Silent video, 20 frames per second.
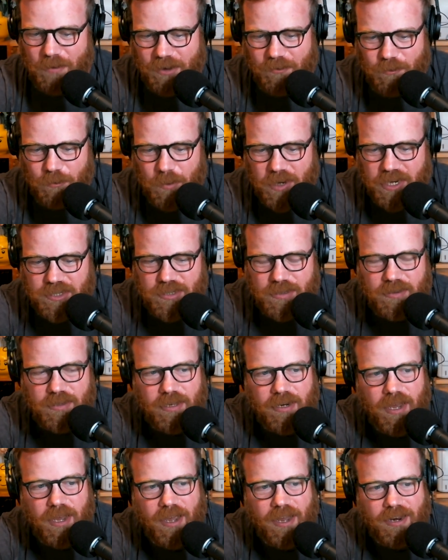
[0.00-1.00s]
information
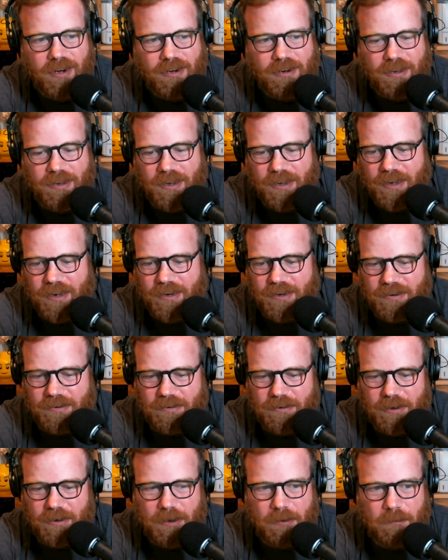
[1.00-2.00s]
than i i
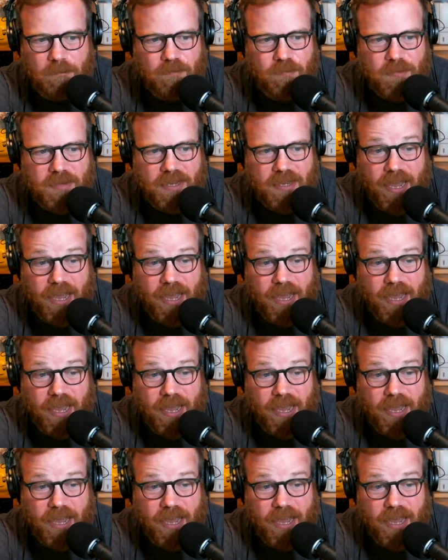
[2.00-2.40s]
um,